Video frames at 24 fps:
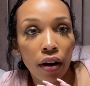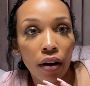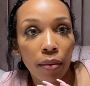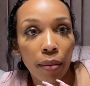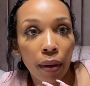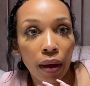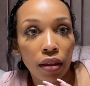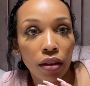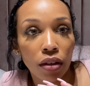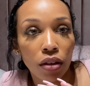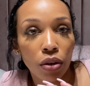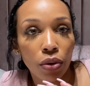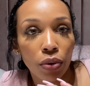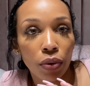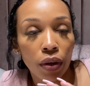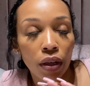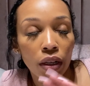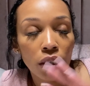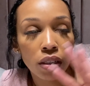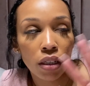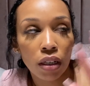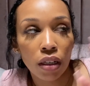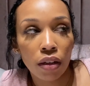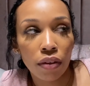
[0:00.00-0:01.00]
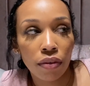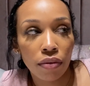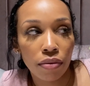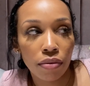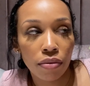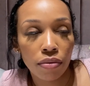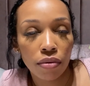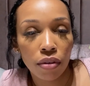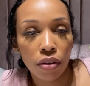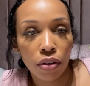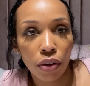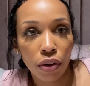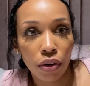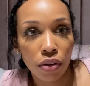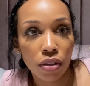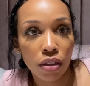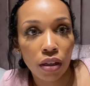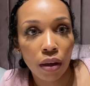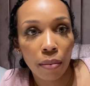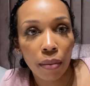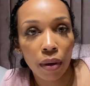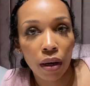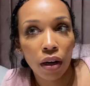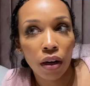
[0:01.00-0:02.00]
about the noise, and if the girls
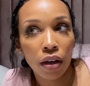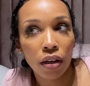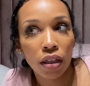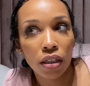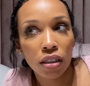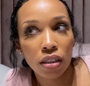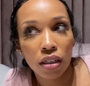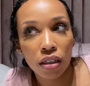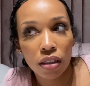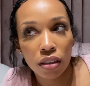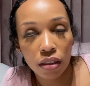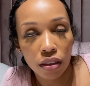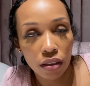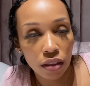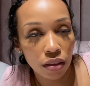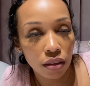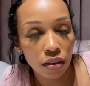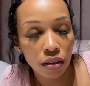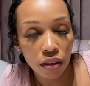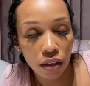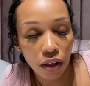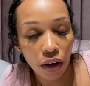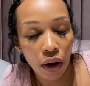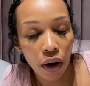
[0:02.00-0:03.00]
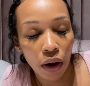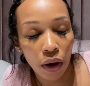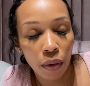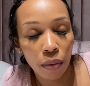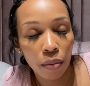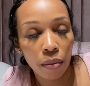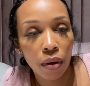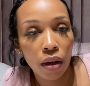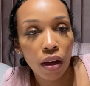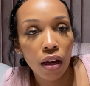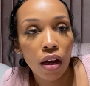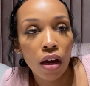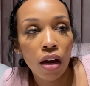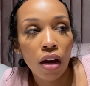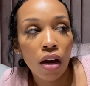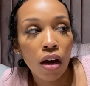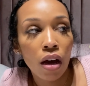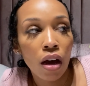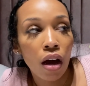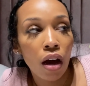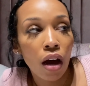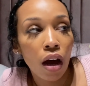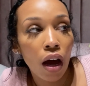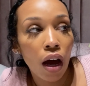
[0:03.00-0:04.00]
come in here, that's because they're
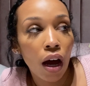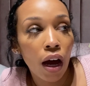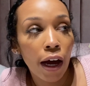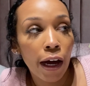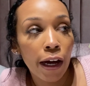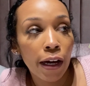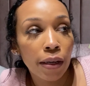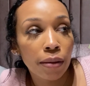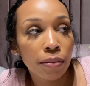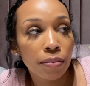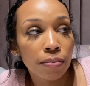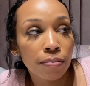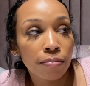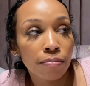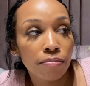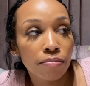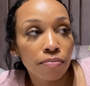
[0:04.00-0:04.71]
home.